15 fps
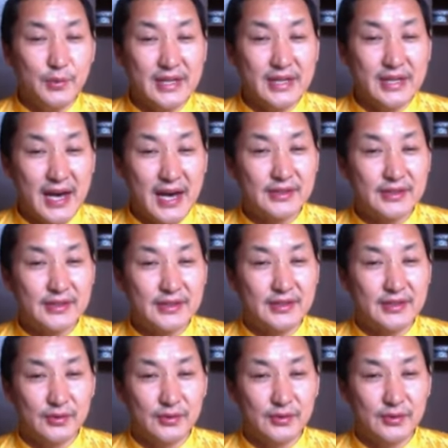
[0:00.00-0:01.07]
we
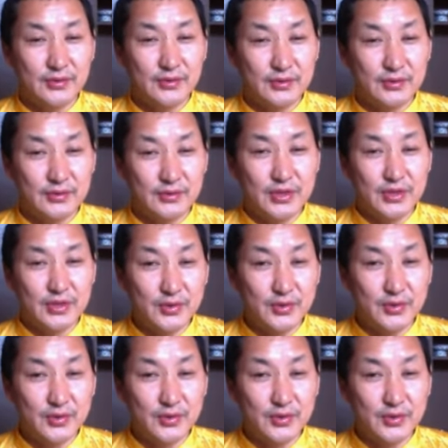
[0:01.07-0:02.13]
cut or
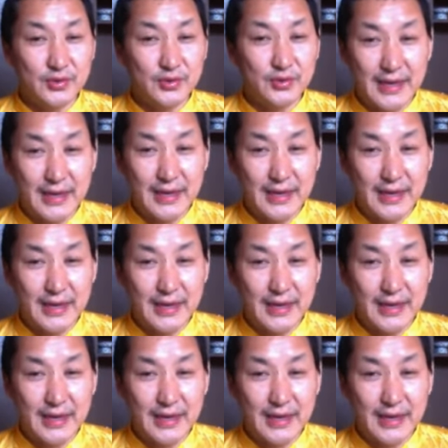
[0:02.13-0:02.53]
destroy to